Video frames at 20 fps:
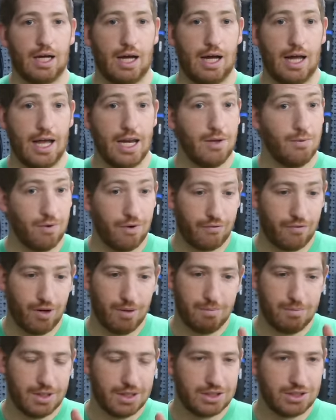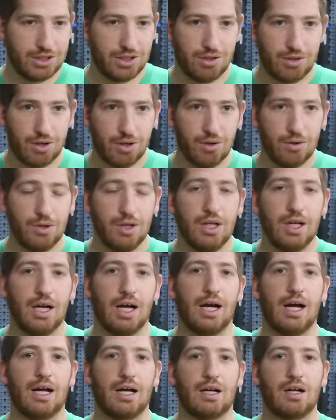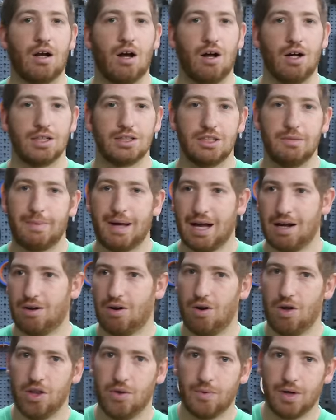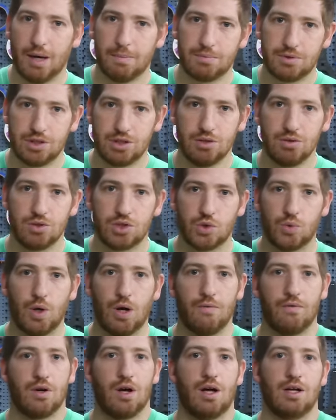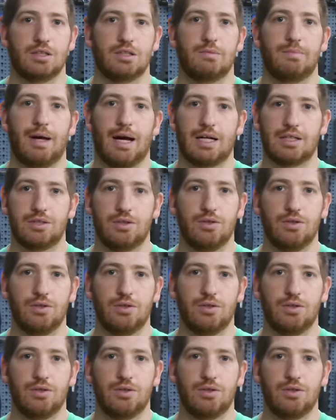uh, anywhere from zero uh, cogs in the back all the way up to 12 cogs in the back.